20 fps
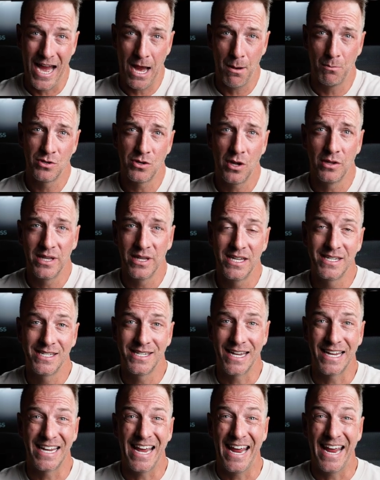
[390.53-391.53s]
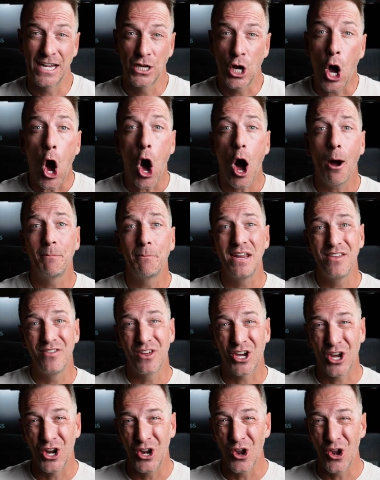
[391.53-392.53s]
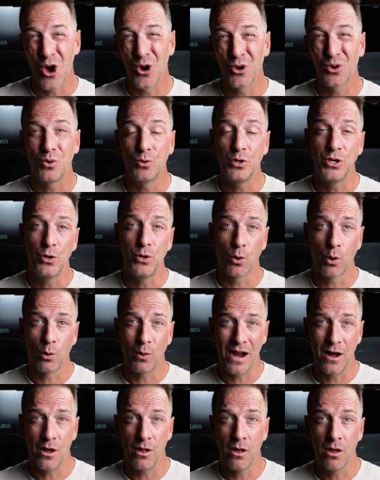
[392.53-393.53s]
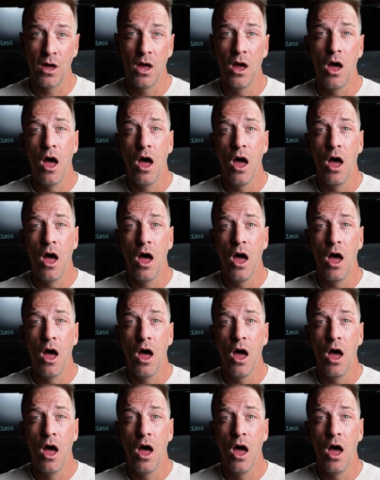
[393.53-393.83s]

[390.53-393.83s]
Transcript: Amazon listing and copy the canonical URL